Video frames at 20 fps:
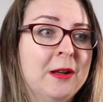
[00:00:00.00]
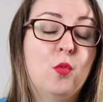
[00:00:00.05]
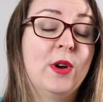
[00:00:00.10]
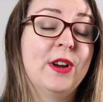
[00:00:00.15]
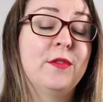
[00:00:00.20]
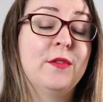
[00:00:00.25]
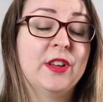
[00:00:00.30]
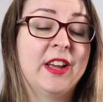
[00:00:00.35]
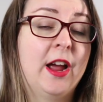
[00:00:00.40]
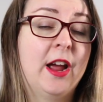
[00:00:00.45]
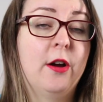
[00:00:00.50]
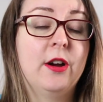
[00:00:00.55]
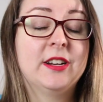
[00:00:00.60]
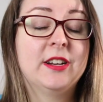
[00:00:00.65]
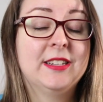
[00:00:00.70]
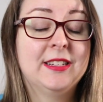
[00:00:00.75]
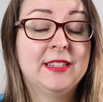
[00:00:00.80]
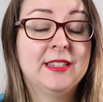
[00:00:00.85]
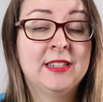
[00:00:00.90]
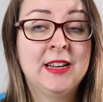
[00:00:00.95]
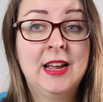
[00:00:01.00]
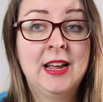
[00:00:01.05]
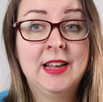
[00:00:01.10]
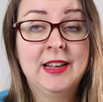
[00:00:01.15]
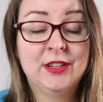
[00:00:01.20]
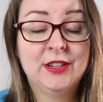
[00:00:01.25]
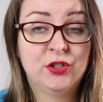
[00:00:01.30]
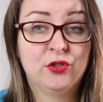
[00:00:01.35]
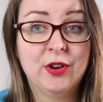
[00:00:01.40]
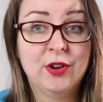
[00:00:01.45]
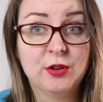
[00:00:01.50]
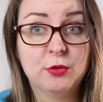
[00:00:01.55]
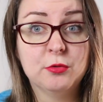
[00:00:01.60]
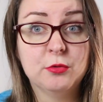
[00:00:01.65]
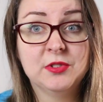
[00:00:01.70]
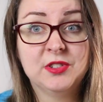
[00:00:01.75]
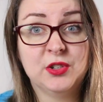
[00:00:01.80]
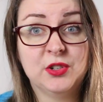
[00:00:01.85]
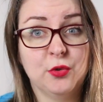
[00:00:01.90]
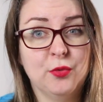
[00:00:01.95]
One of the characters
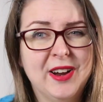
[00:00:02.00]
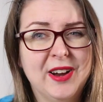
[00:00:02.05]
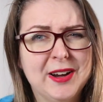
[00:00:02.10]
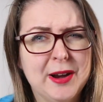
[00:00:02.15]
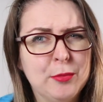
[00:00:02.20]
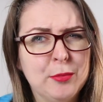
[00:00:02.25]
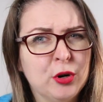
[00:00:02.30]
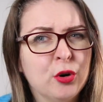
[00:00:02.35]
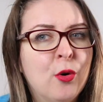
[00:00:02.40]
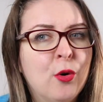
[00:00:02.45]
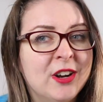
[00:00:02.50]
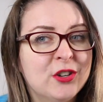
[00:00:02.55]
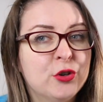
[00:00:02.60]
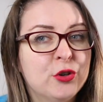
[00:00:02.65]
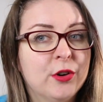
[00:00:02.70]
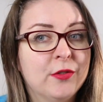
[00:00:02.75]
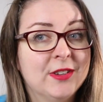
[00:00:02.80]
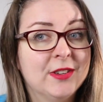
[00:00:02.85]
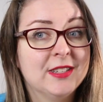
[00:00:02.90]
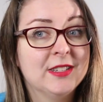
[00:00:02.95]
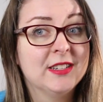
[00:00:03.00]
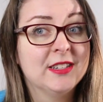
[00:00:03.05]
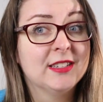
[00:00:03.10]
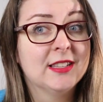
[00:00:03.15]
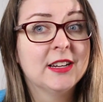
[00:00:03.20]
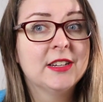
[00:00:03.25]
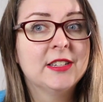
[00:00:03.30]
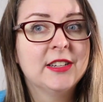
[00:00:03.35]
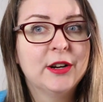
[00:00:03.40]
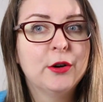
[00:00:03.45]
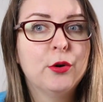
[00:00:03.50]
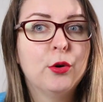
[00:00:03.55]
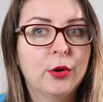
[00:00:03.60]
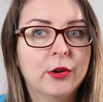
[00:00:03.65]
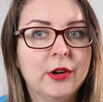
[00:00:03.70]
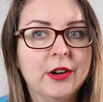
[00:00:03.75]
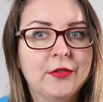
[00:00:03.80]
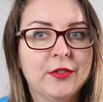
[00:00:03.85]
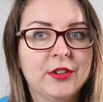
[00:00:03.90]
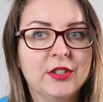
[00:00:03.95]
struggles to read. I'm not quite sure if it's dyslexia
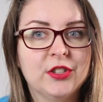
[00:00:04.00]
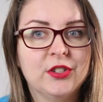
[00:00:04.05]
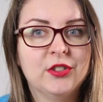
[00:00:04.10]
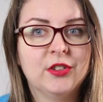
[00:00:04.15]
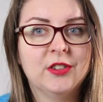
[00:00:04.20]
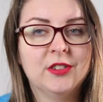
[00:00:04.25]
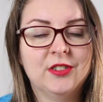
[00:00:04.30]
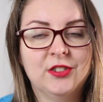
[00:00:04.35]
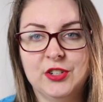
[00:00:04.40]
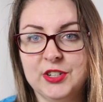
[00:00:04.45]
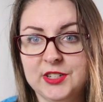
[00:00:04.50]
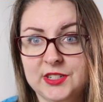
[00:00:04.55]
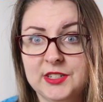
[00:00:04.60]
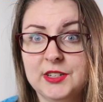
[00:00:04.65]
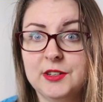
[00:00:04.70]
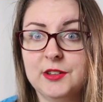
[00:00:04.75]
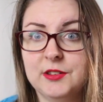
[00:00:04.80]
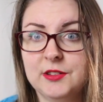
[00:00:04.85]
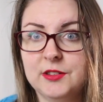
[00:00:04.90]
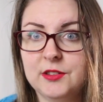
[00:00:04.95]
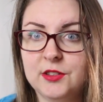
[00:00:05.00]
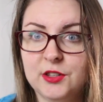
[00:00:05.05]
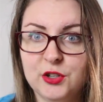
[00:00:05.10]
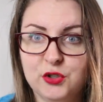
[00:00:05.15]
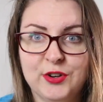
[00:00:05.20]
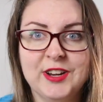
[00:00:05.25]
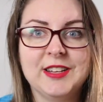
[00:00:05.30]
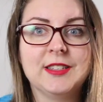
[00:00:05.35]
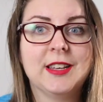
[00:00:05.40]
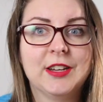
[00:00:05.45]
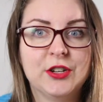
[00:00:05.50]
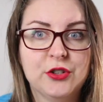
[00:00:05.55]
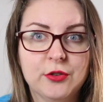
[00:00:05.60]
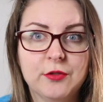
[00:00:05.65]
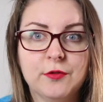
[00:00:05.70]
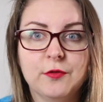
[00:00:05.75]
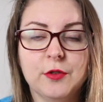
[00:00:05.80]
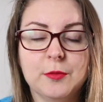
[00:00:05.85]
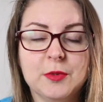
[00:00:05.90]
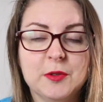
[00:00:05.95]
or if it's just the
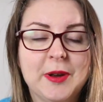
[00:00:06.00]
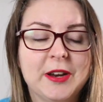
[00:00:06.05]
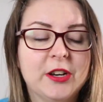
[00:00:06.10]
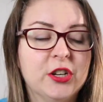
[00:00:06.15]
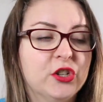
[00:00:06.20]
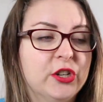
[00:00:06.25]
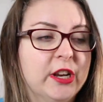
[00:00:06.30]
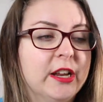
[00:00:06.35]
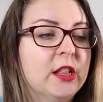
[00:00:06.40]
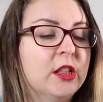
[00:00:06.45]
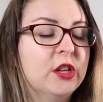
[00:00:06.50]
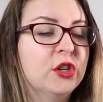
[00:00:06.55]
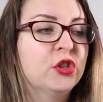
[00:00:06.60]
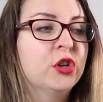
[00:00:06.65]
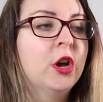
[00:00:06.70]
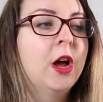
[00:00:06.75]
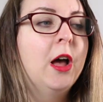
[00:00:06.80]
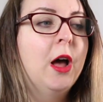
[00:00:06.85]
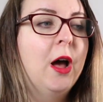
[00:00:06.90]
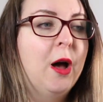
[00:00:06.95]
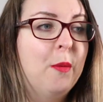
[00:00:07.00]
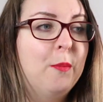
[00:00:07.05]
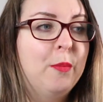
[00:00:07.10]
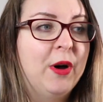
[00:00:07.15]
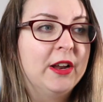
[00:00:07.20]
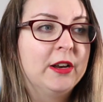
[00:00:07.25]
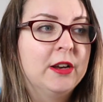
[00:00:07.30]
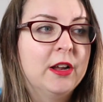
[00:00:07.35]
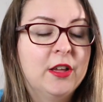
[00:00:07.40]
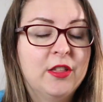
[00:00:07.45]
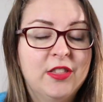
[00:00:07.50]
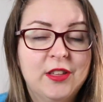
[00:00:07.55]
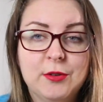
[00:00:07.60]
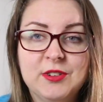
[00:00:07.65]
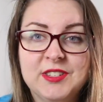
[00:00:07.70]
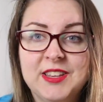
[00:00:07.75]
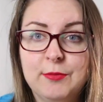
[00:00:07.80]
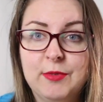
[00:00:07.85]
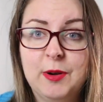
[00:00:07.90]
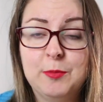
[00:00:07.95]
translation from Spanish to English, but there
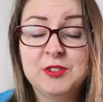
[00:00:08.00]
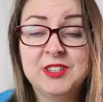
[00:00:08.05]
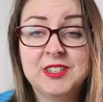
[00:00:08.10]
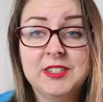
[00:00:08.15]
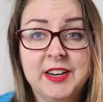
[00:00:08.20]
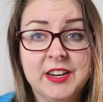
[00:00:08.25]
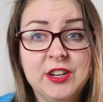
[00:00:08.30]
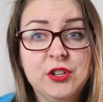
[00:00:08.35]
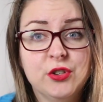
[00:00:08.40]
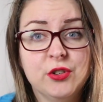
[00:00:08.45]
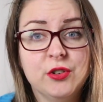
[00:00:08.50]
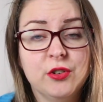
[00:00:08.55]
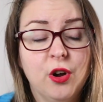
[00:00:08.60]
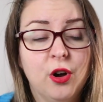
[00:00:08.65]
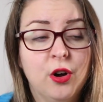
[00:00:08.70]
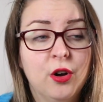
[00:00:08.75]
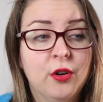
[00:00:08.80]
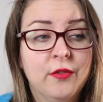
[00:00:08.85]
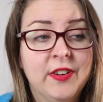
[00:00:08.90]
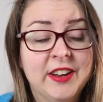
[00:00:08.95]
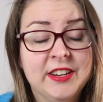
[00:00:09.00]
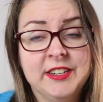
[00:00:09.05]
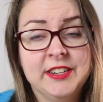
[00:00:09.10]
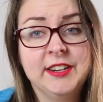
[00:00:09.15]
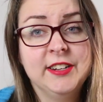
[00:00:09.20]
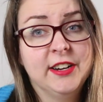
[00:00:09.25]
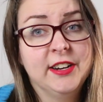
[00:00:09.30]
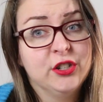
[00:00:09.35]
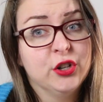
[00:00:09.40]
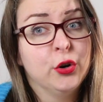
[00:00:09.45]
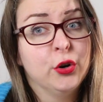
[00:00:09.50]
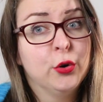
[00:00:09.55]
is that representation of a teenager